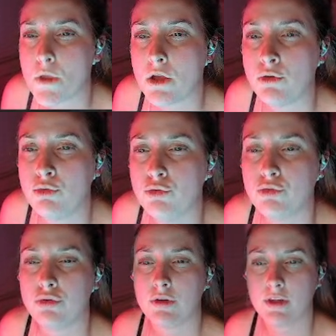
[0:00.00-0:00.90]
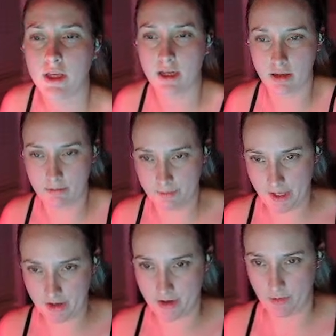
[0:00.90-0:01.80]
Ooh, that could be
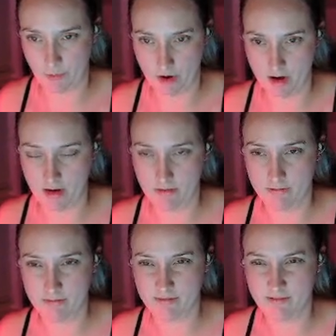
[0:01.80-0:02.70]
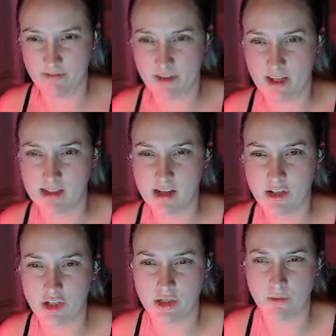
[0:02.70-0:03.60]
a good one, because I
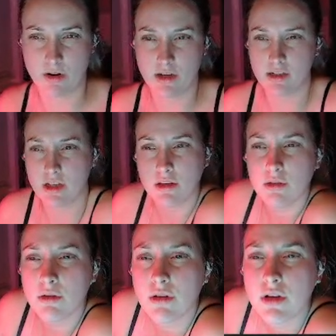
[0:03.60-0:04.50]
just want to